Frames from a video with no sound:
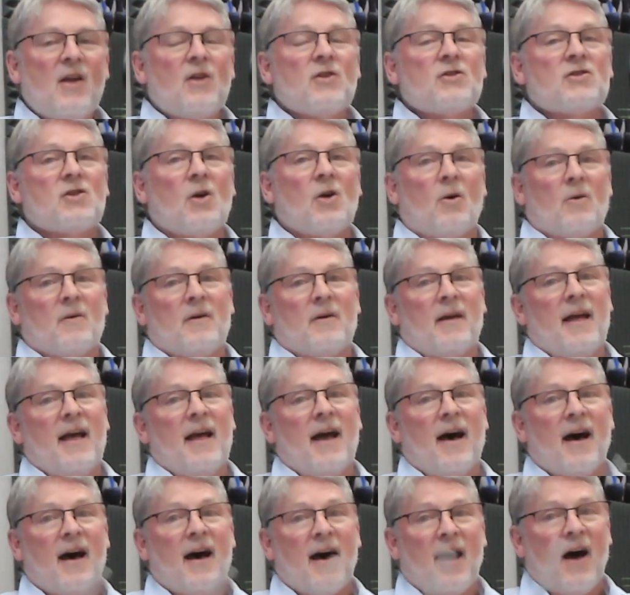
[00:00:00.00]
So
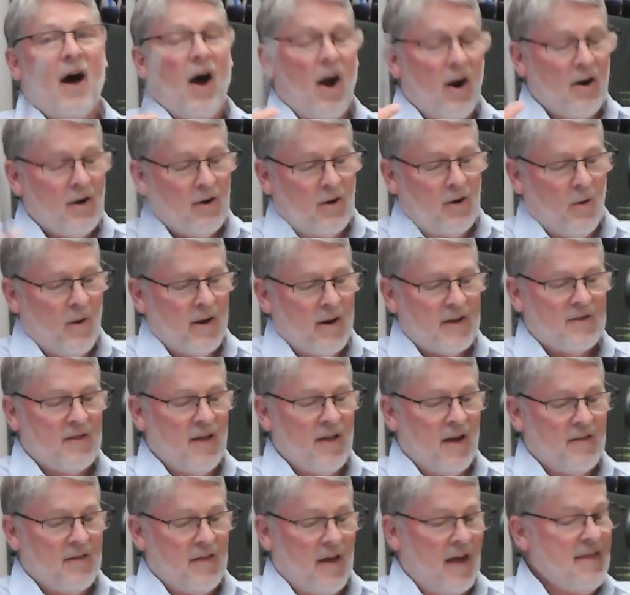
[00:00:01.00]
our
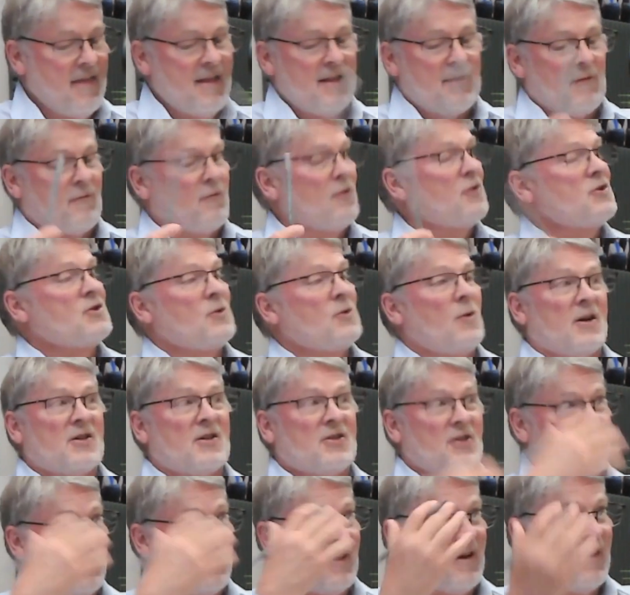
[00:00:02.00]
I think the first
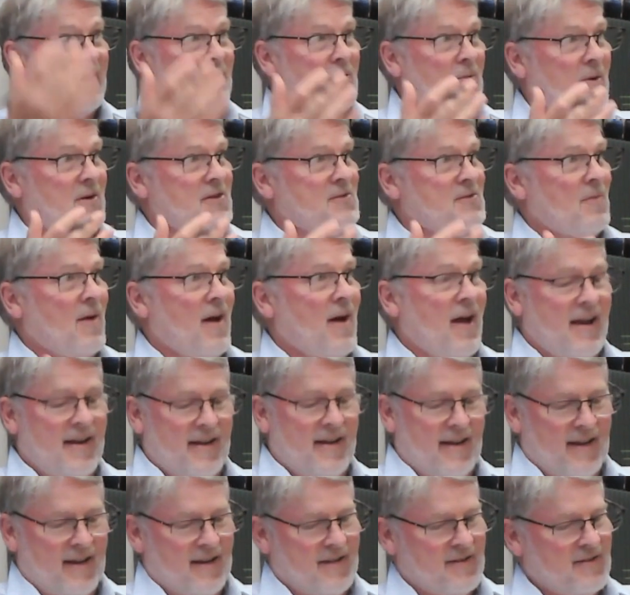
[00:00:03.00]
question in everybody's
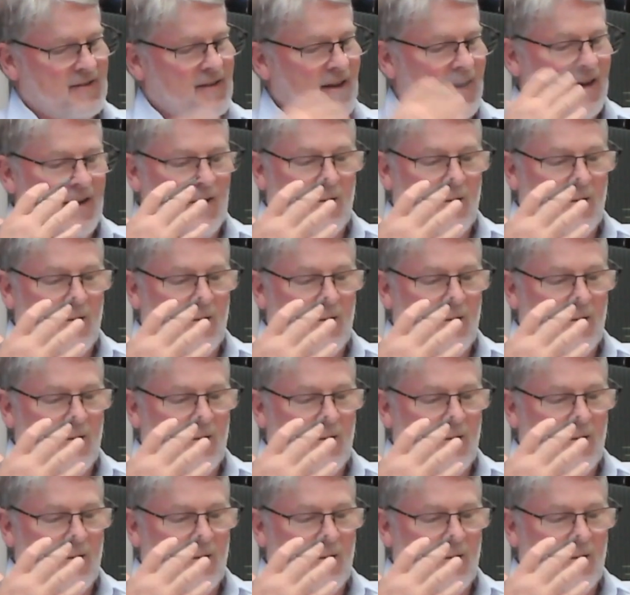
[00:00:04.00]
mind is,